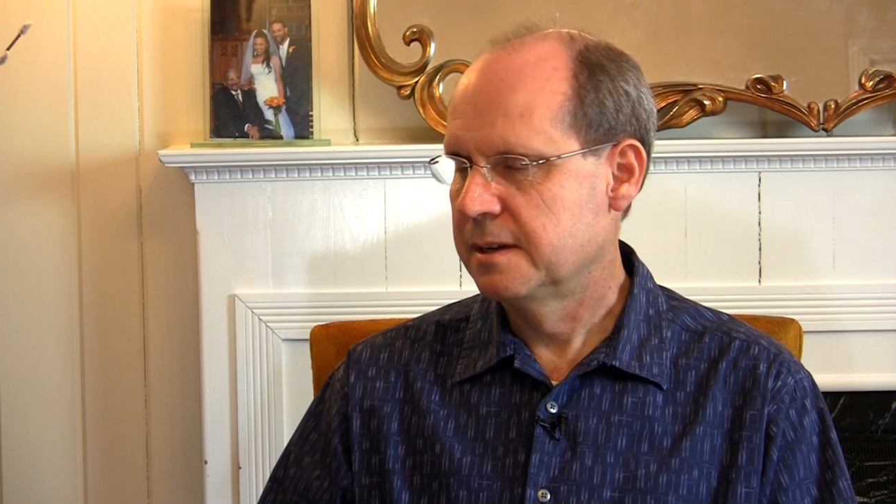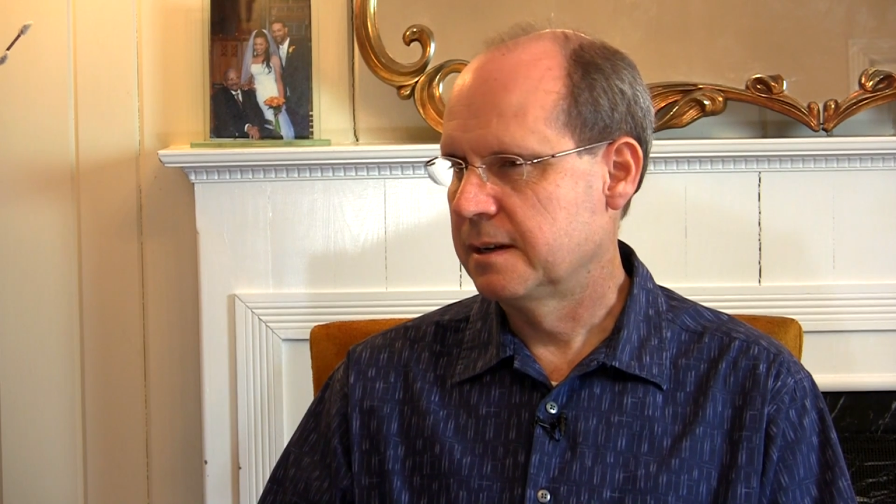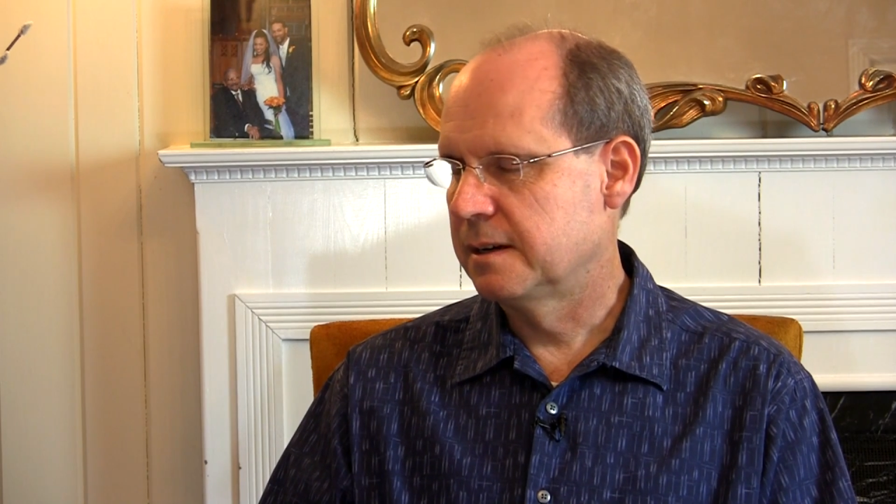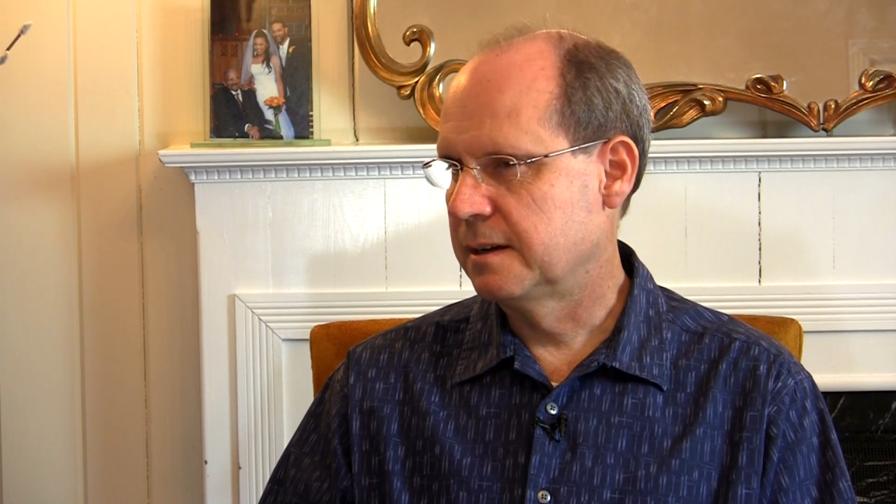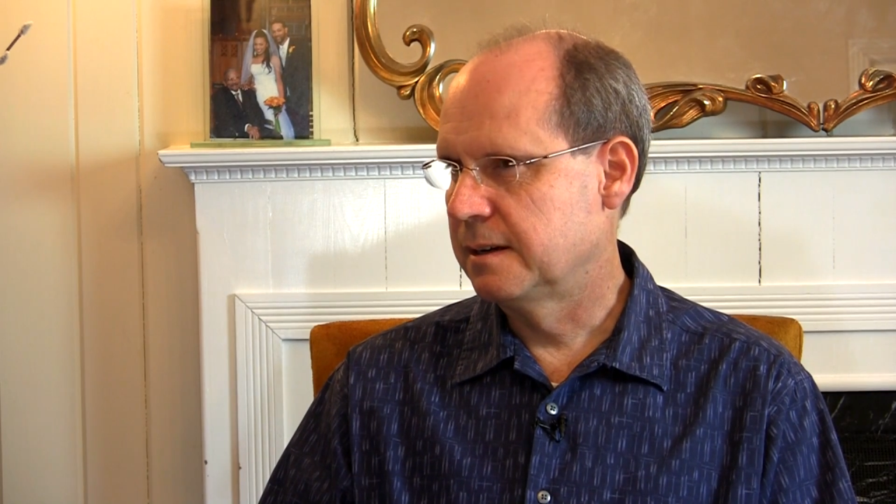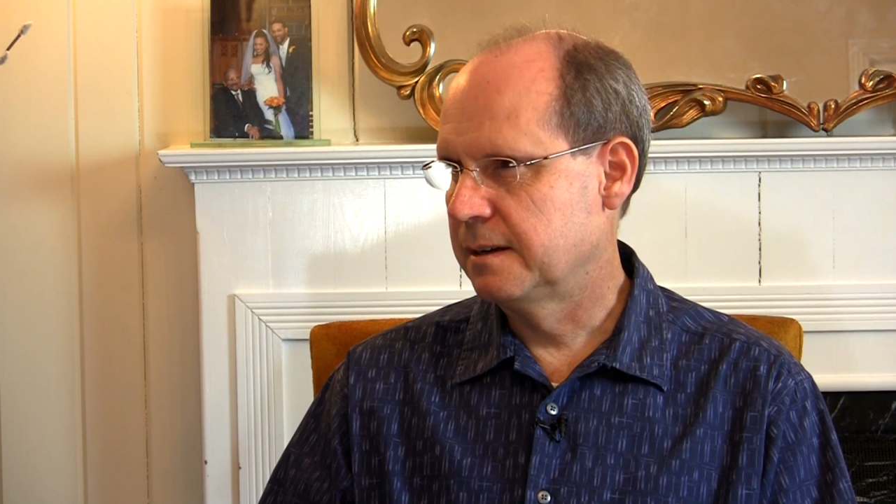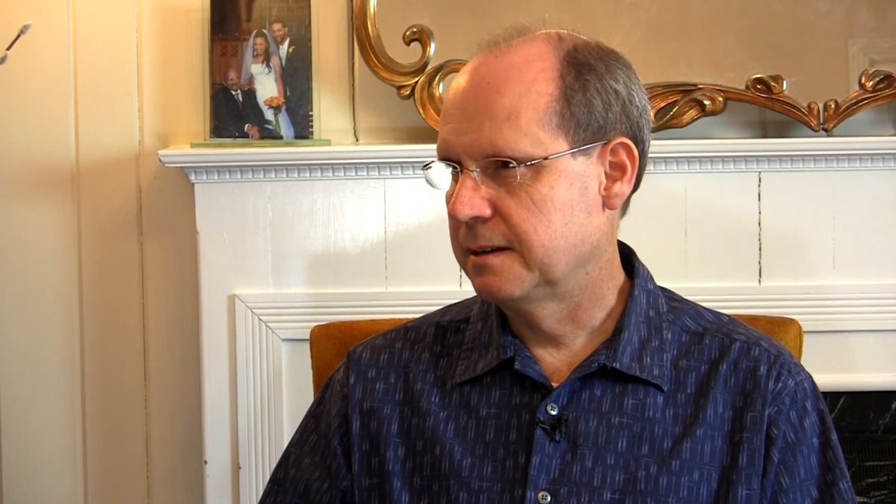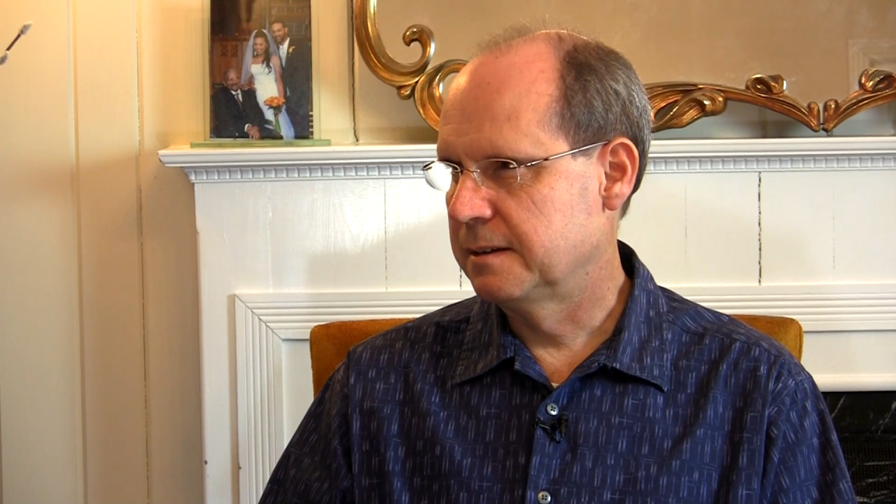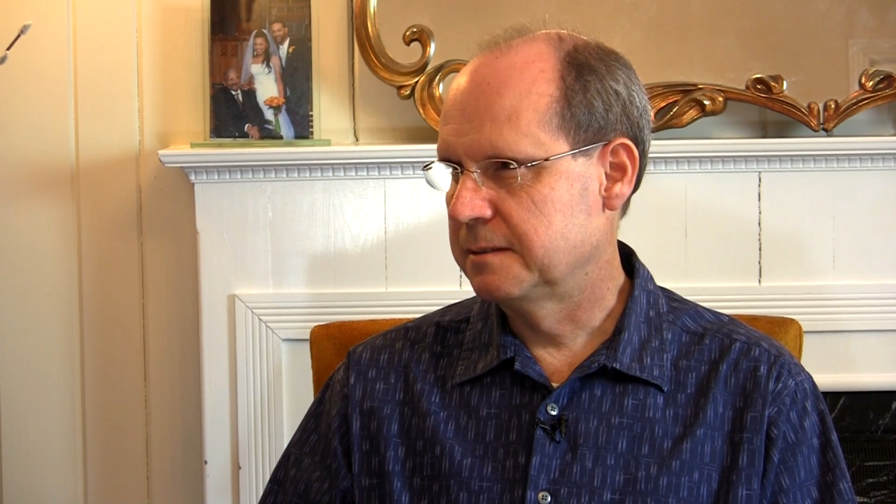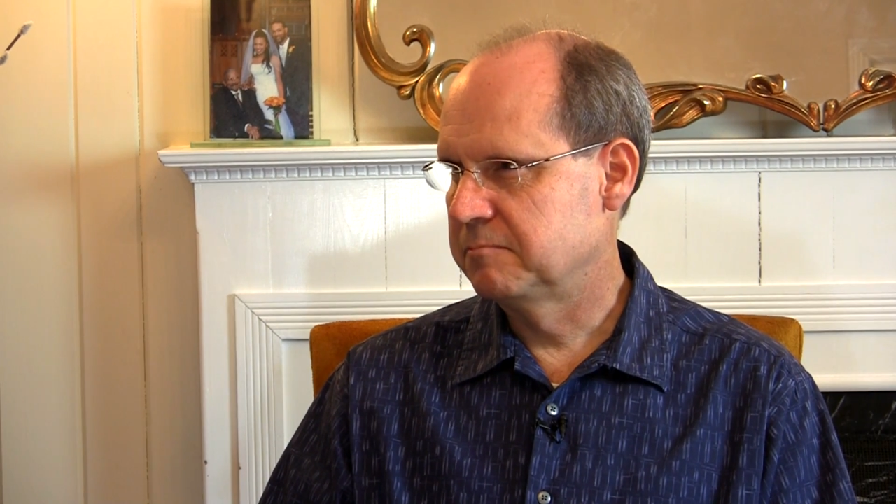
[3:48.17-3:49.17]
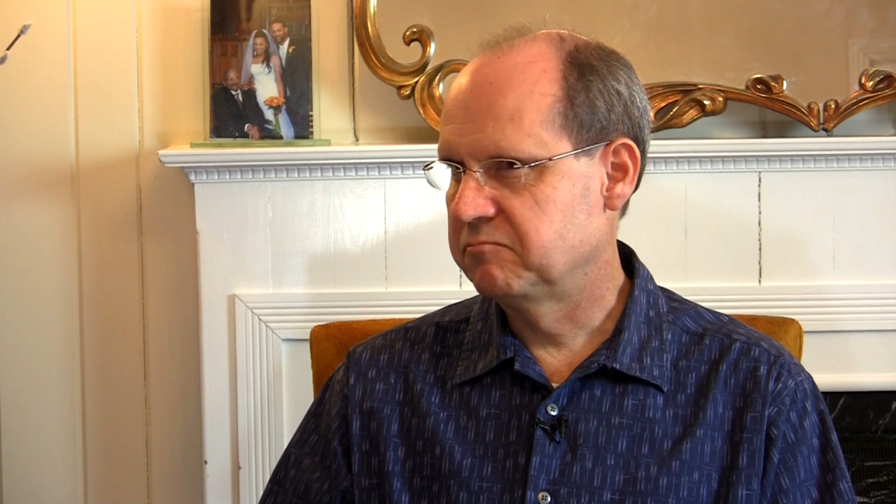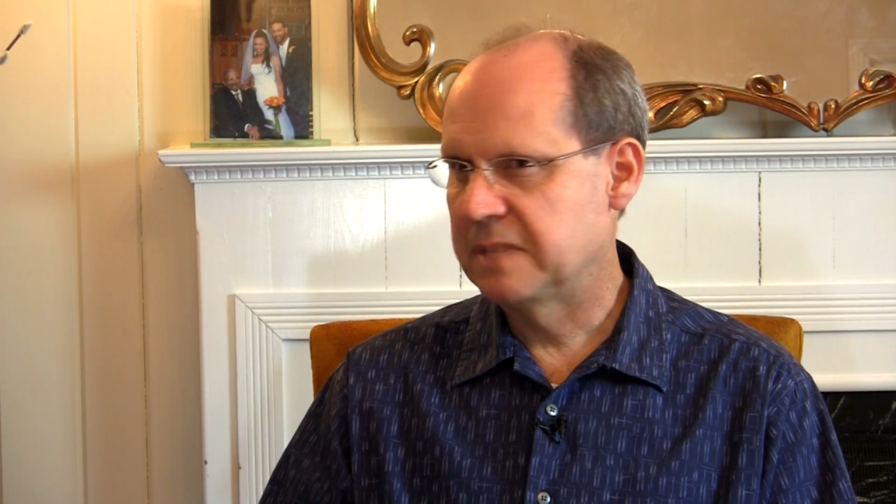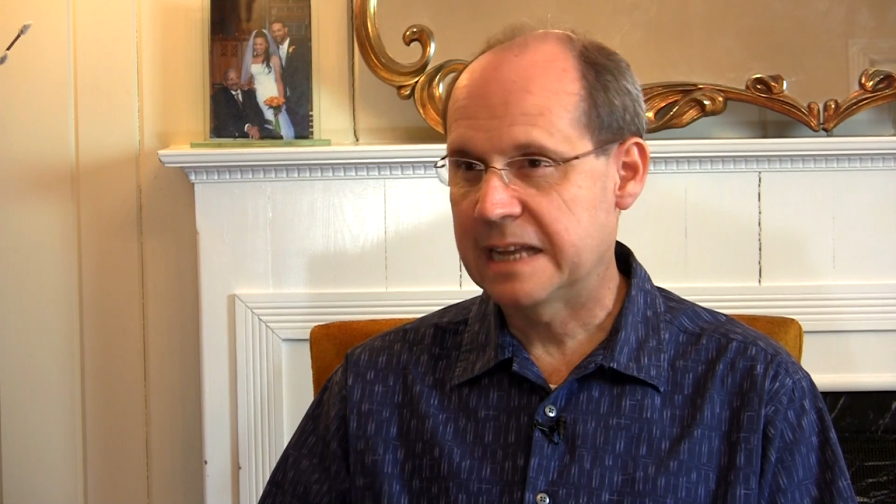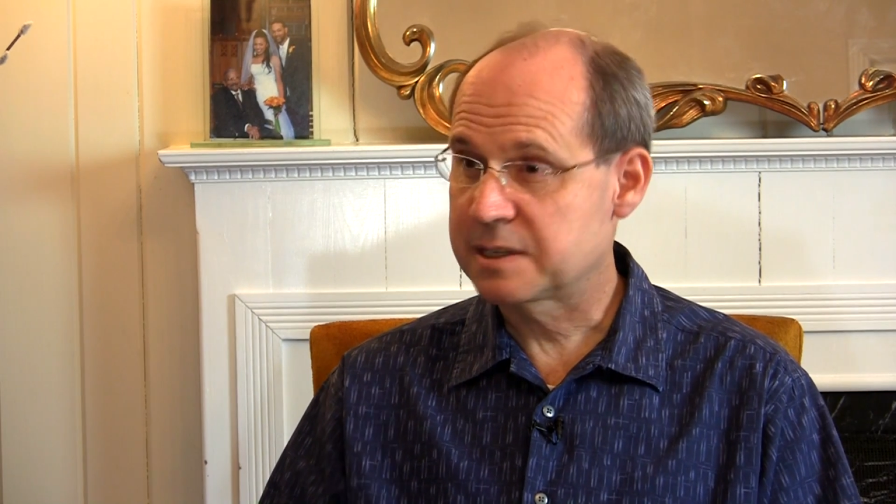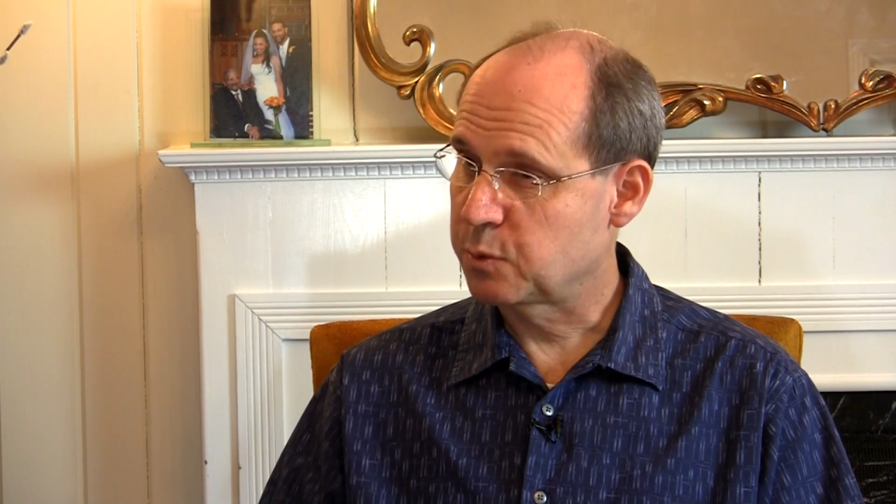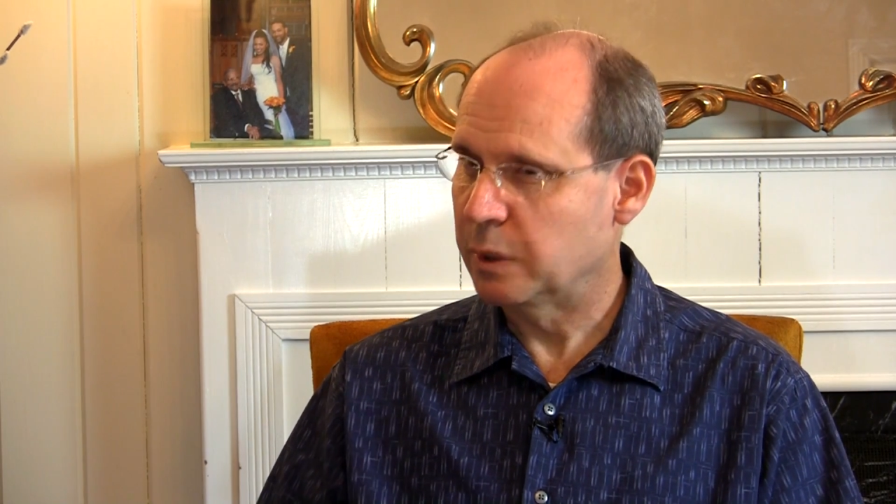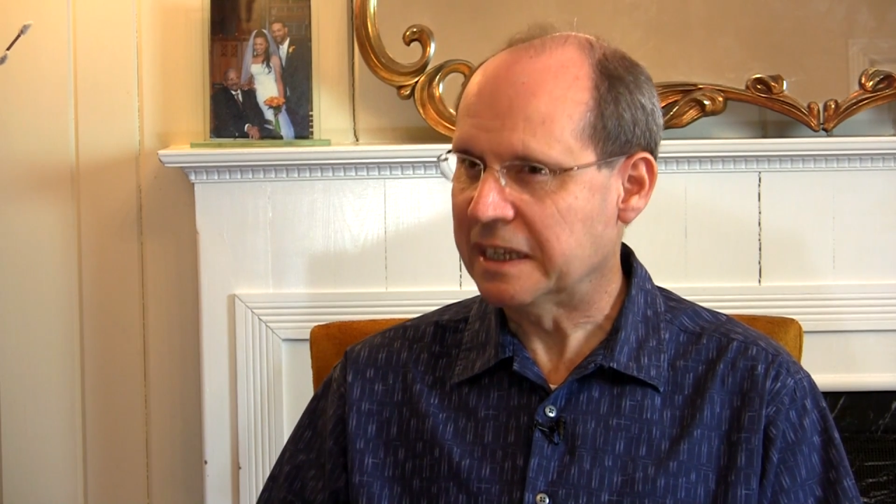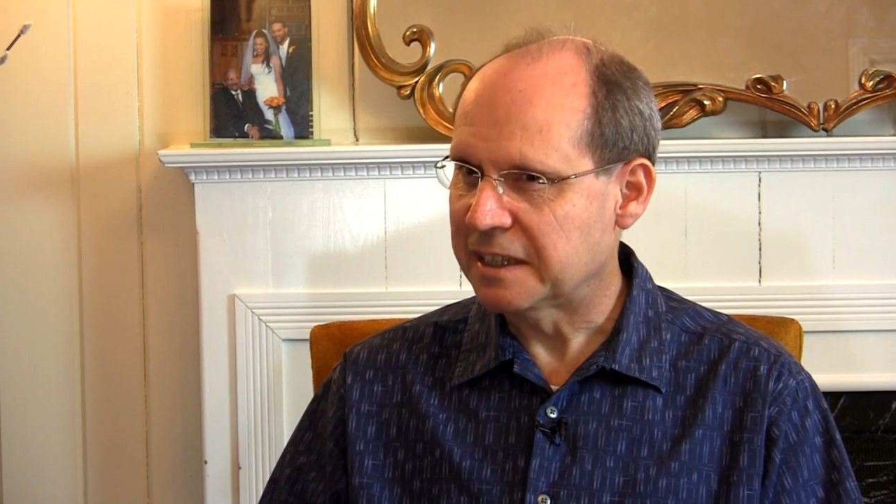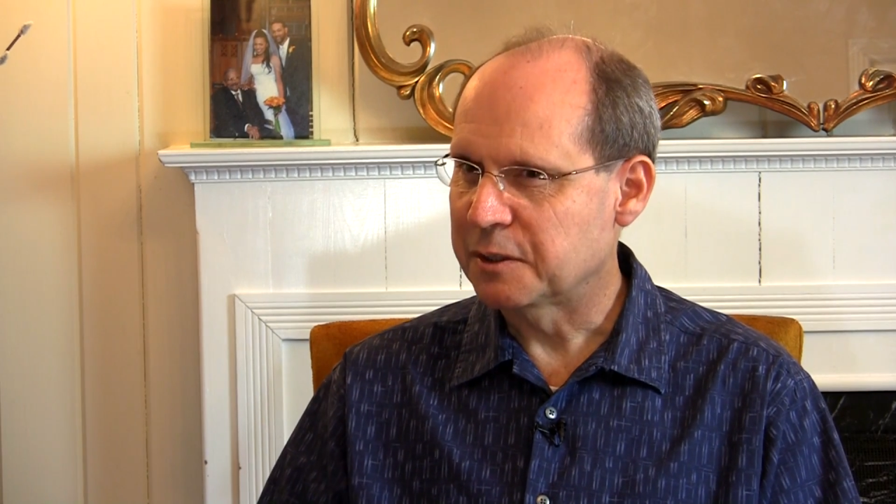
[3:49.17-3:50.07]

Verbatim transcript: um, not swinging